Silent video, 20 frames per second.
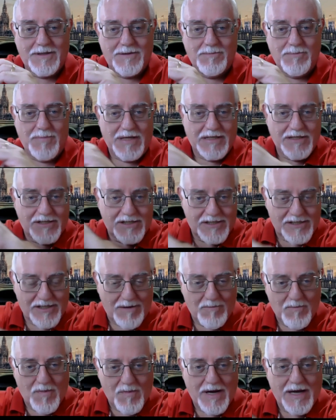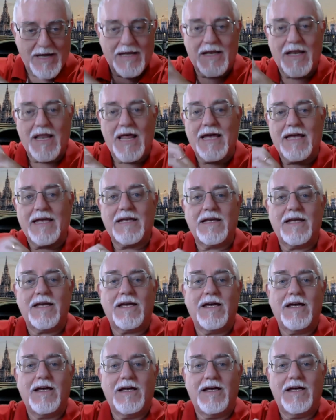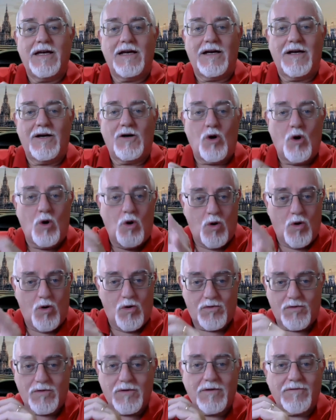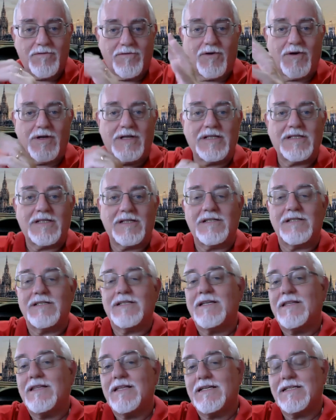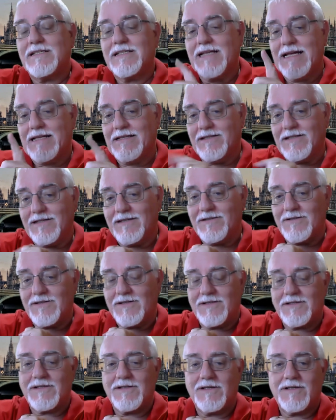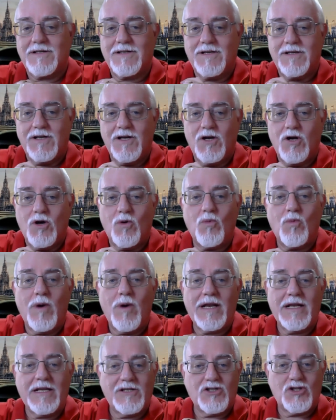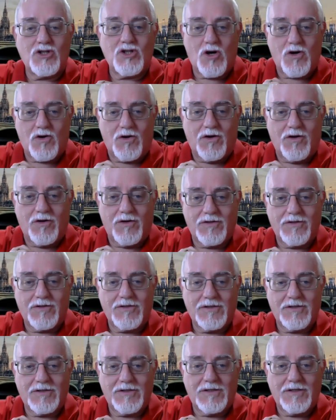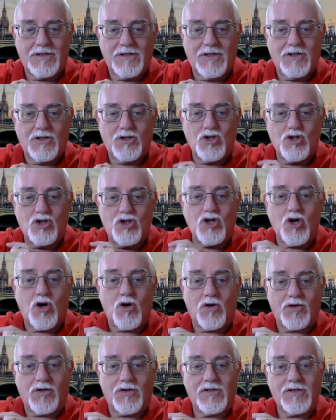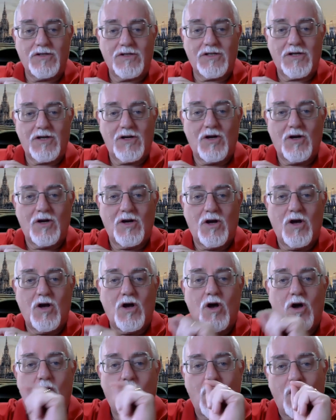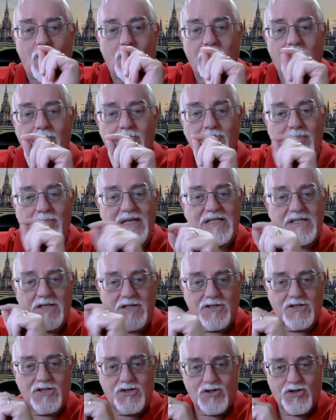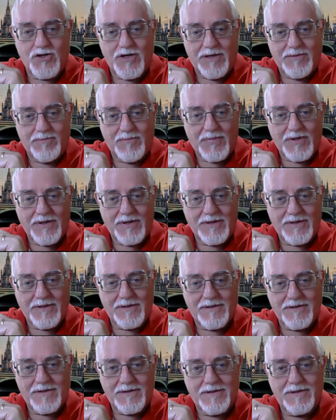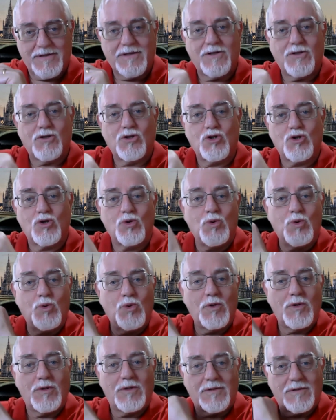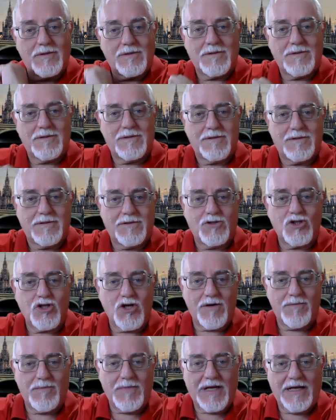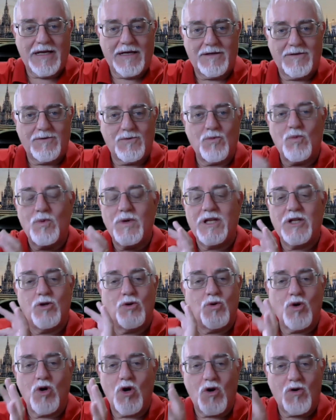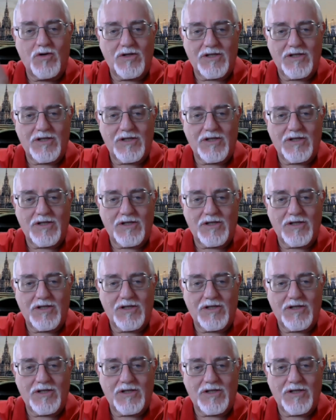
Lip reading: been somewhere like, or for instance in this sentence, where is John? John's on a business trip to Germany. We do not